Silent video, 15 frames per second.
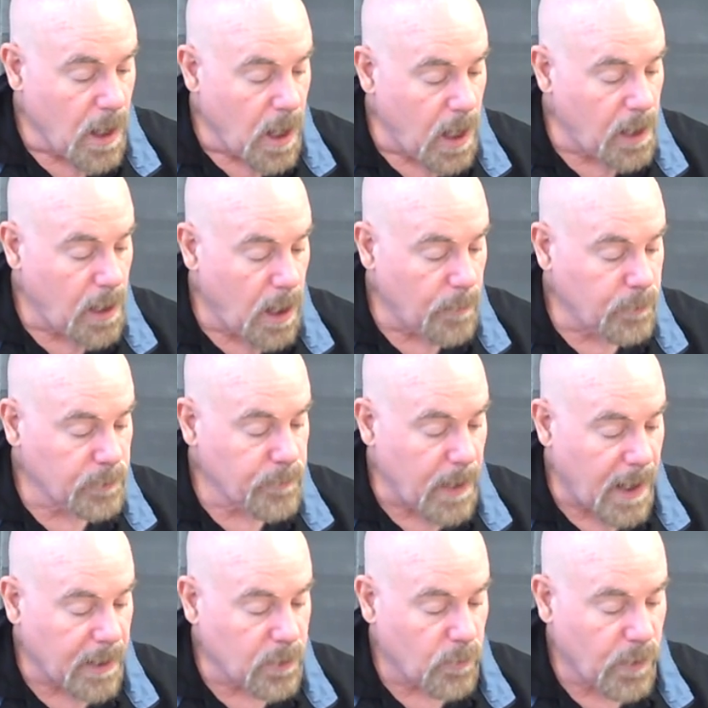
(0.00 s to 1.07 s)
I hobbled
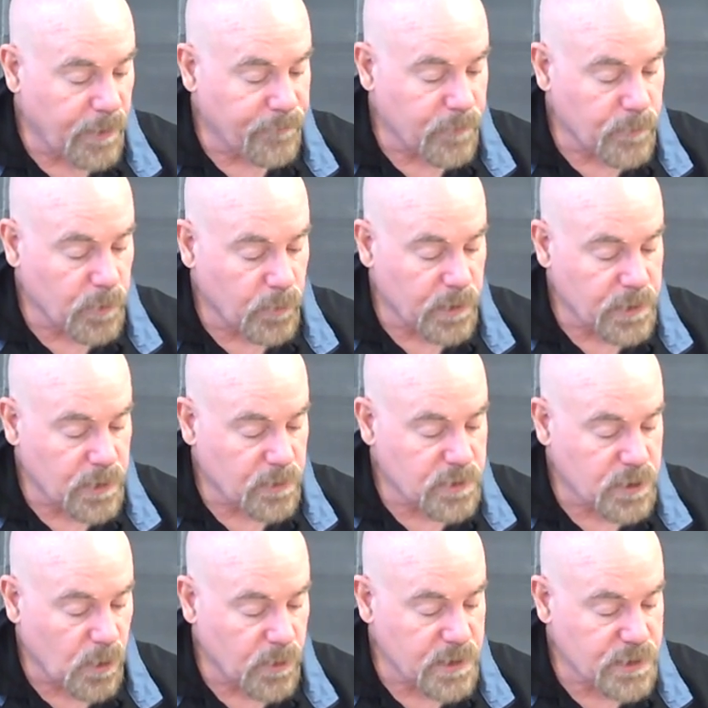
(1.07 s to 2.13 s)
back away from the window
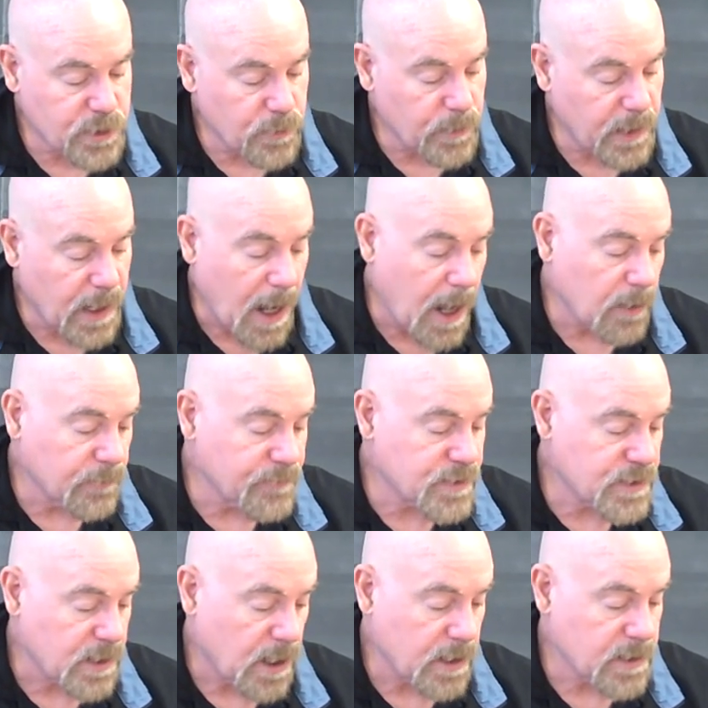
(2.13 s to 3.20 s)
so as to be out of
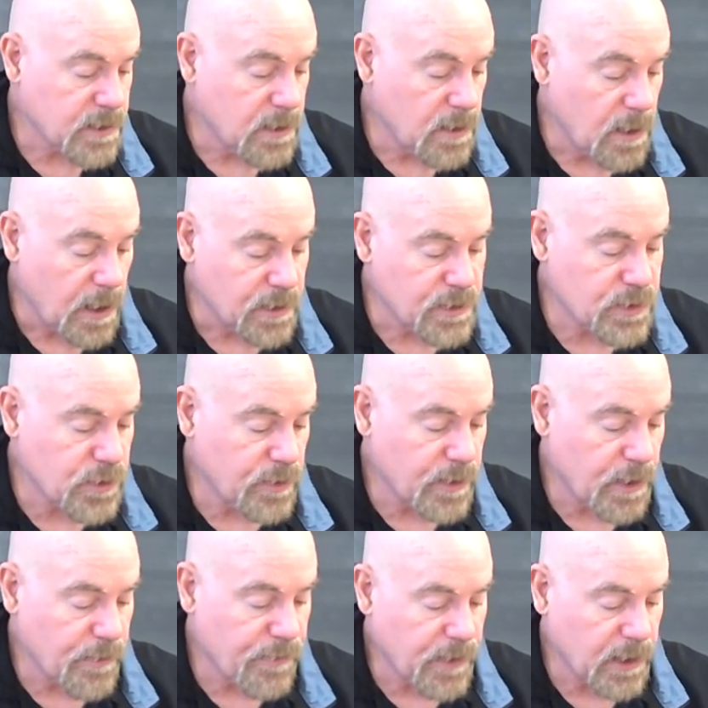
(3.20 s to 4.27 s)
sight, and stood
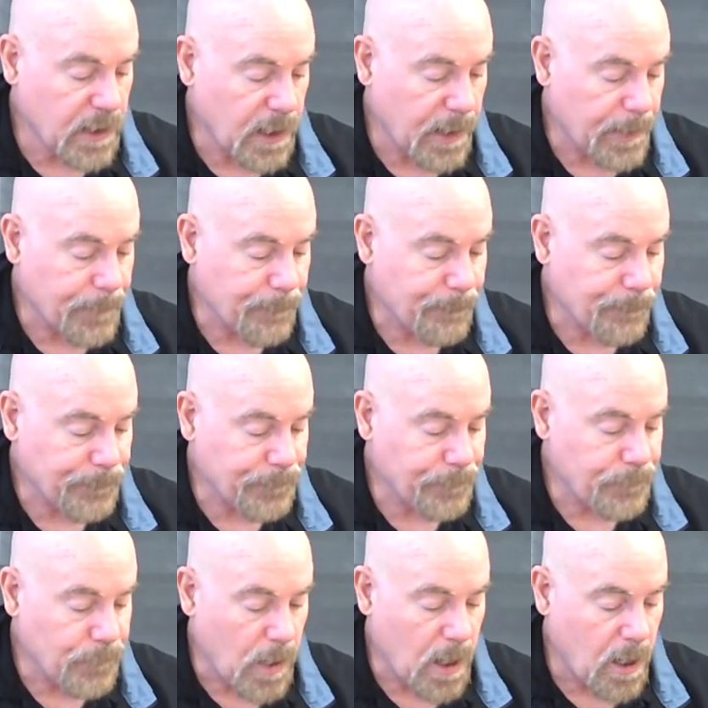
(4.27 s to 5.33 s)
there thinking.
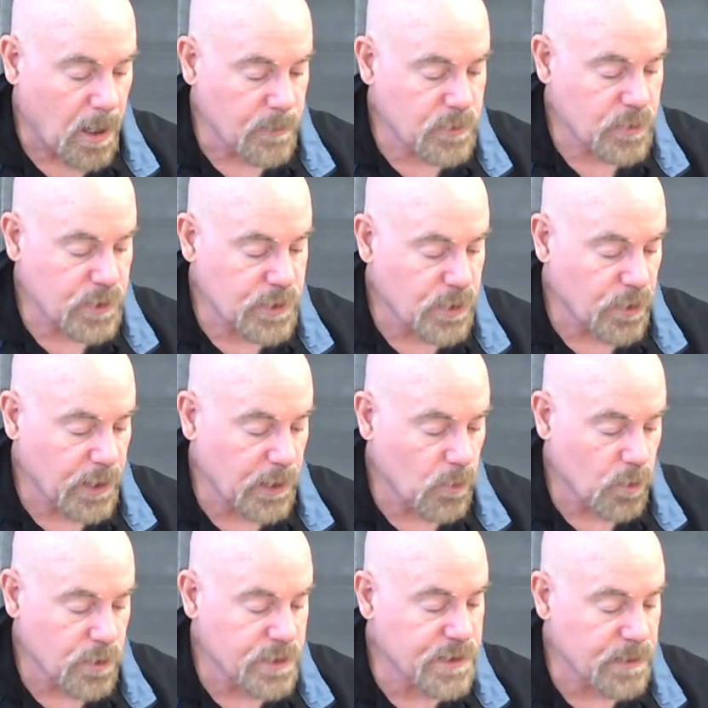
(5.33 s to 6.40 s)
My arms was hurting
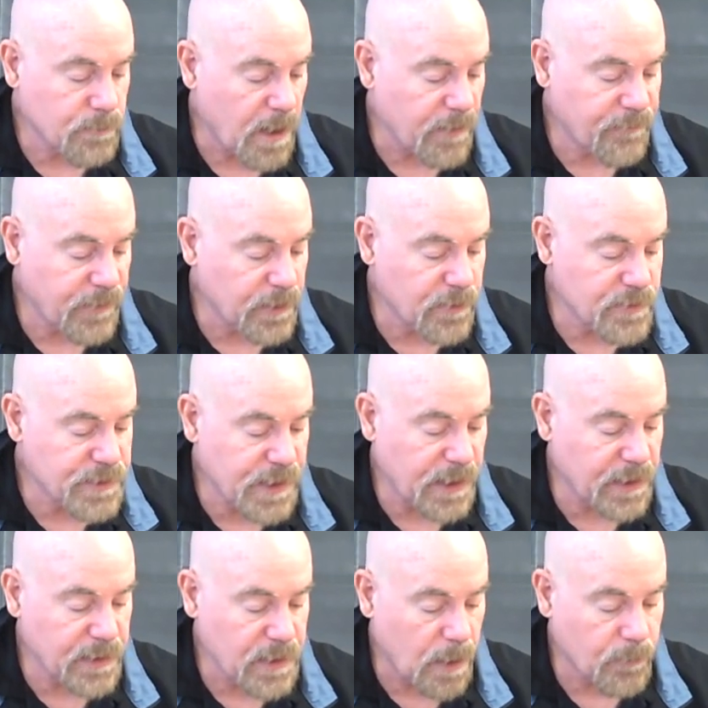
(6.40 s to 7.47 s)
worse and my fingers
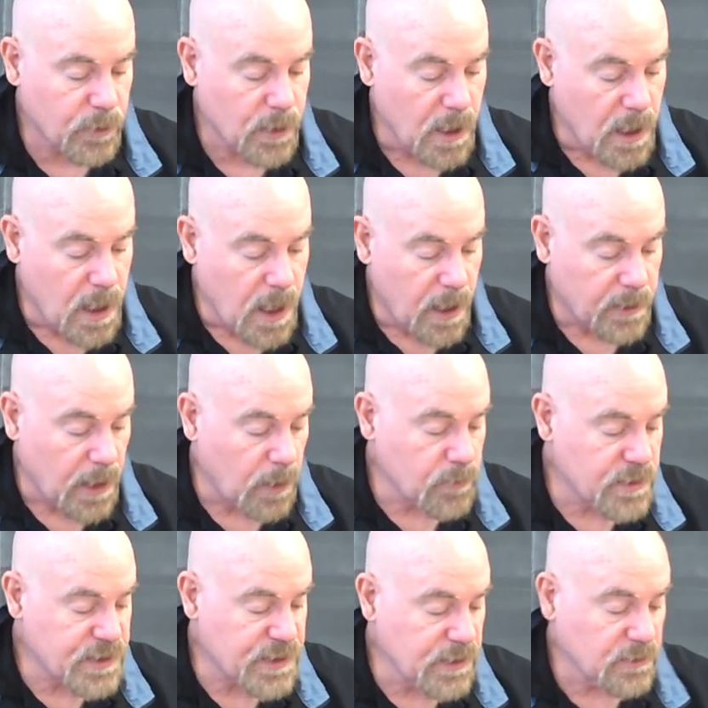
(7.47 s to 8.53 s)
getting number, and I was
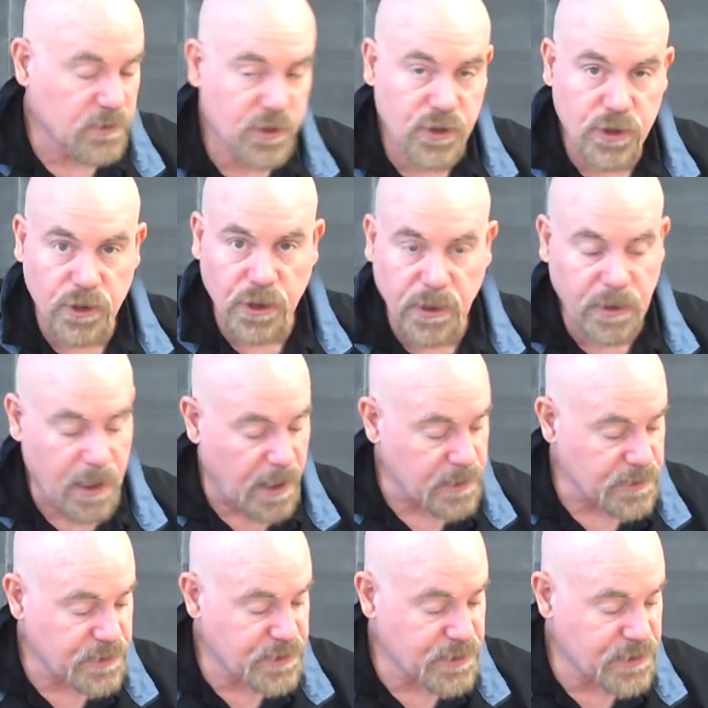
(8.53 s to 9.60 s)
still good and
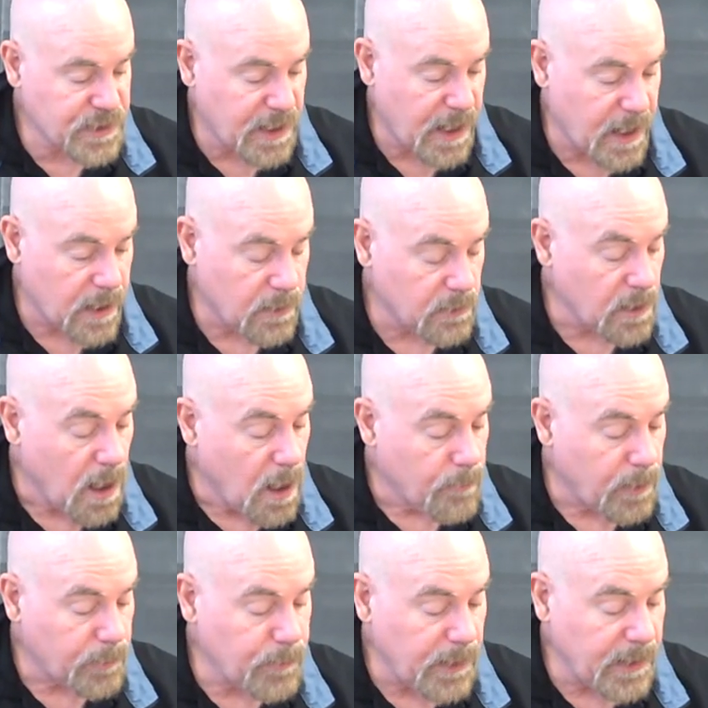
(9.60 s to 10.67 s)
scared,
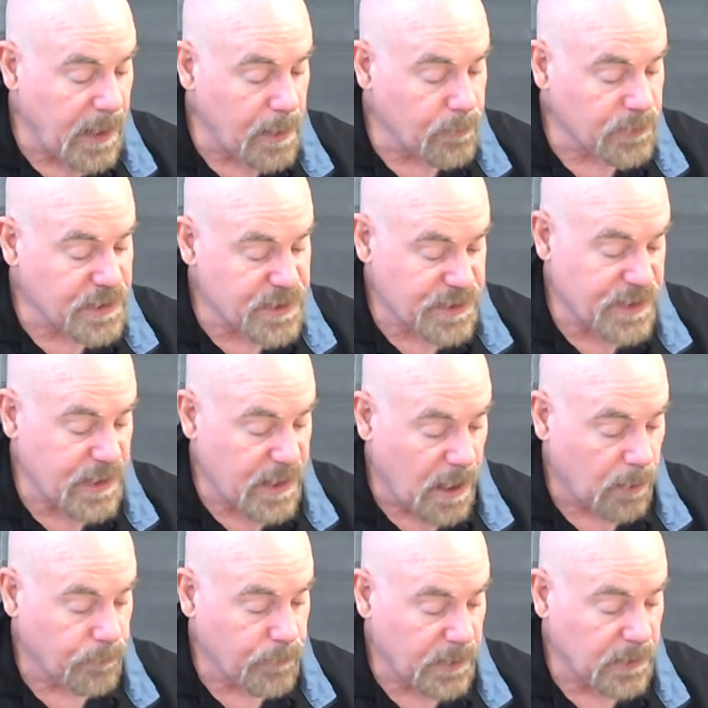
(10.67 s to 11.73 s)
but being able to see
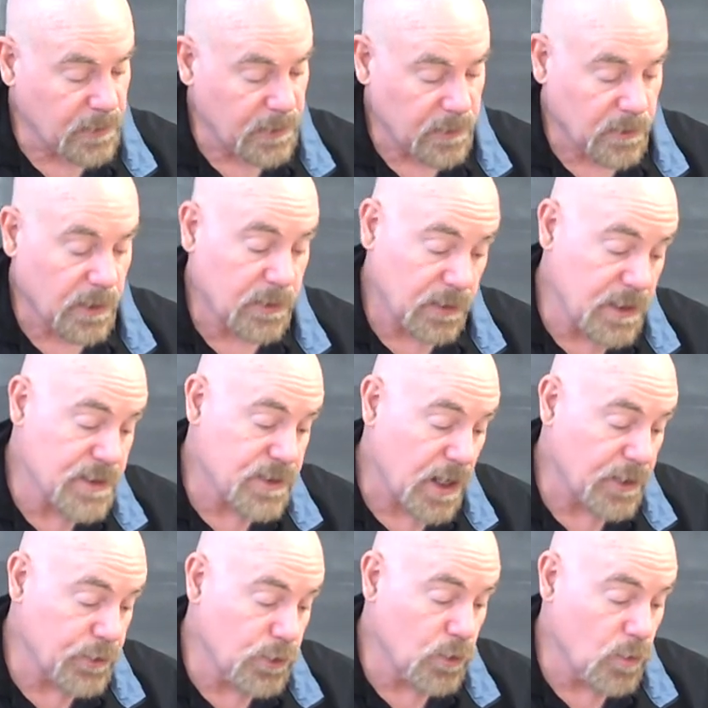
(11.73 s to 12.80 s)
helped me a little. At least I
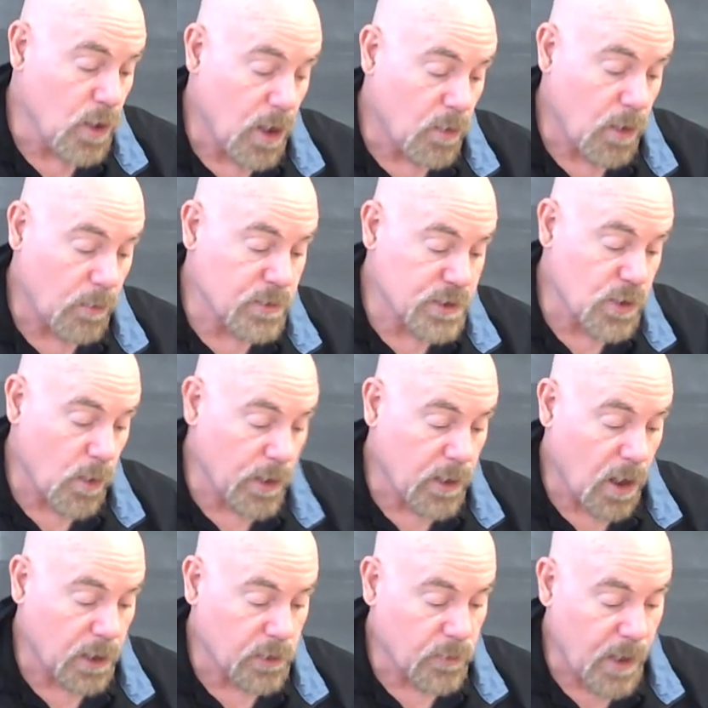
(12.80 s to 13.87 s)
knew what was going
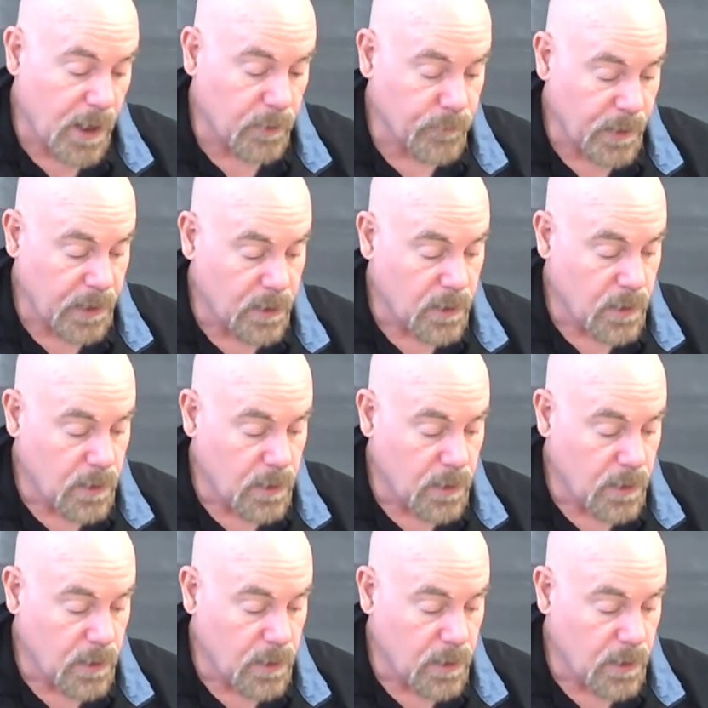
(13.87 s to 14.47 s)
on around me.